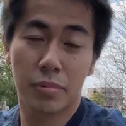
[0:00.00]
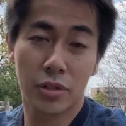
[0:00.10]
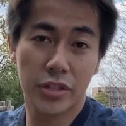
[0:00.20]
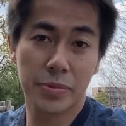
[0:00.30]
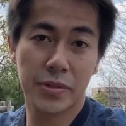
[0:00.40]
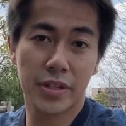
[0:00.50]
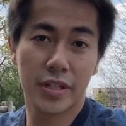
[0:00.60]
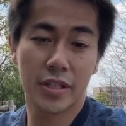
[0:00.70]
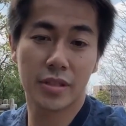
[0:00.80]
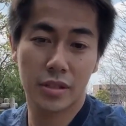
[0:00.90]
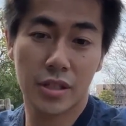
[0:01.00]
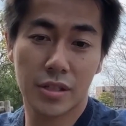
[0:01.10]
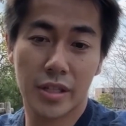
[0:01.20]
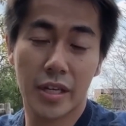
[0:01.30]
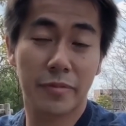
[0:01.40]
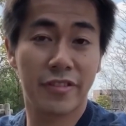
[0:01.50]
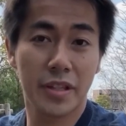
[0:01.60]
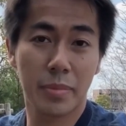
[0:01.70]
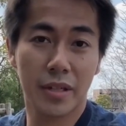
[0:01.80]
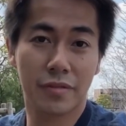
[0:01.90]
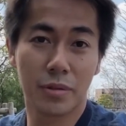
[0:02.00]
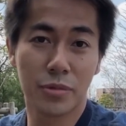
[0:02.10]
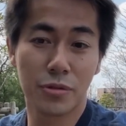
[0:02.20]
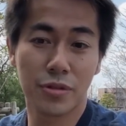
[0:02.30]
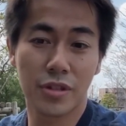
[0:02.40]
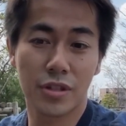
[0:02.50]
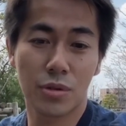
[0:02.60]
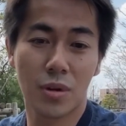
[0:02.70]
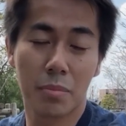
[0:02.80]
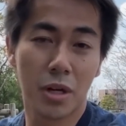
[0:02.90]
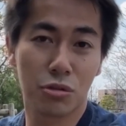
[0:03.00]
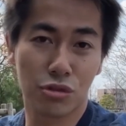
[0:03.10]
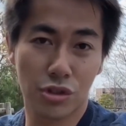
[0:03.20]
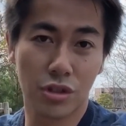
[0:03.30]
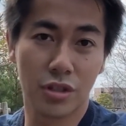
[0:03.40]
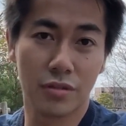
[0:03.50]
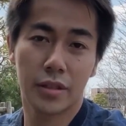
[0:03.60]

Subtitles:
Pro tips here: just get feedback from users who are about to churn.